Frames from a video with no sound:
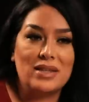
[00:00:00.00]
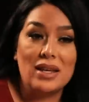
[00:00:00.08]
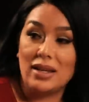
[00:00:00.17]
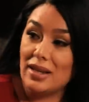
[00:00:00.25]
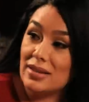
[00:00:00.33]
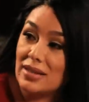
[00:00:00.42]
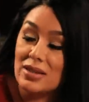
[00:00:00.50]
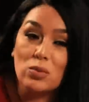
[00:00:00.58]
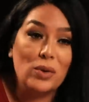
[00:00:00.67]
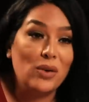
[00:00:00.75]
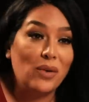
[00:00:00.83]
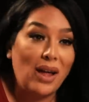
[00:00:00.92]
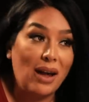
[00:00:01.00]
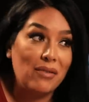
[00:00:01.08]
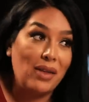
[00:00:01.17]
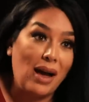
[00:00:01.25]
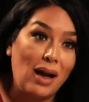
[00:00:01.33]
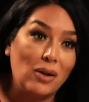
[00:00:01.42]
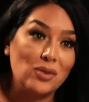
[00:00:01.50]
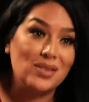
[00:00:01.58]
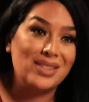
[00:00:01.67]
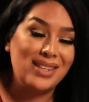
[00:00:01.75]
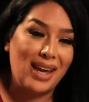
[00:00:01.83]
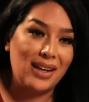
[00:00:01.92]
thinking since we don't have the
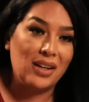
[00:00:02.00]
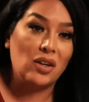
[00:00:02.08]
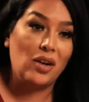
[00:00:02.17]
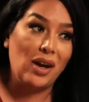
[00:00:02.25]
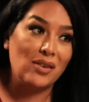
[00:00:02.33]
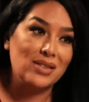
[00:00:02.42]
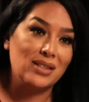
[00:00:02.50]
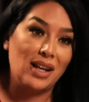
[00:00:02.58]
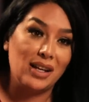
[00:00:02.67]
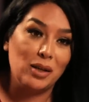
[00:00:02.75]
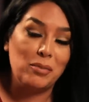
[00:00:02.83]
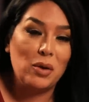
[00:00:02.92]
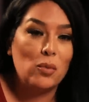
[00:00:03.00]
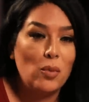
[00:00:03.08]
house yet and our house is not going to be